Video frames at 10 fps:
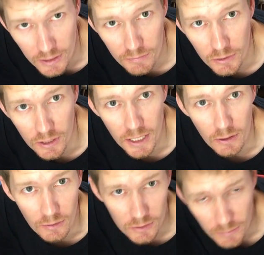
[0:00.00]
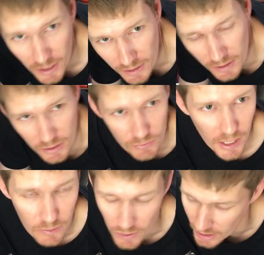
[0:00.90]
difficult to get off, so basically you wreck
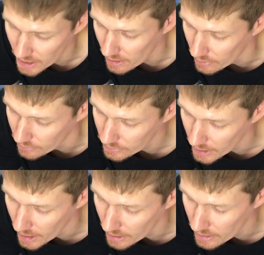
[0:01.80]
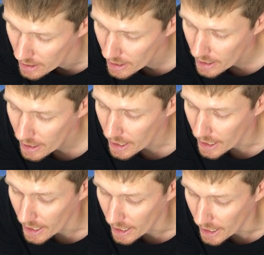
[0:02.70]
them when you get off. So
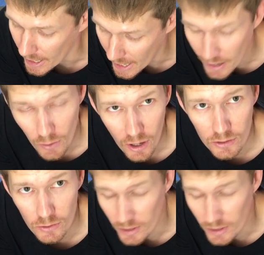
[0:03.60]
how I do